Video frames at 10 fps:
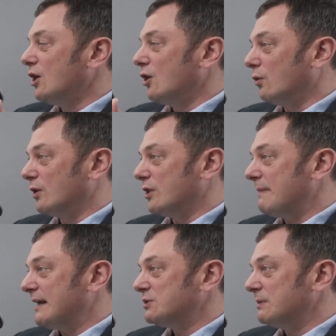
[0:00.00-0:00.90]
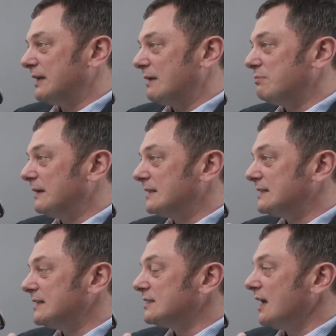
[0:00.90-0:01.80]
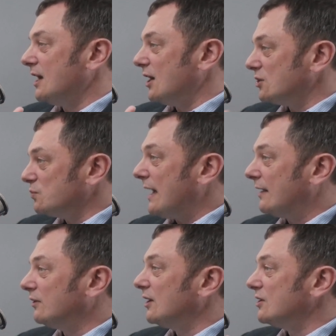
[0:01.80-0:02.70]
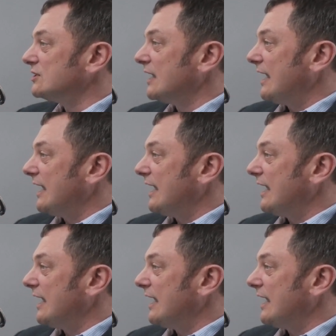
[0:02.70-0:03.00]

all of the management capabilities, as well as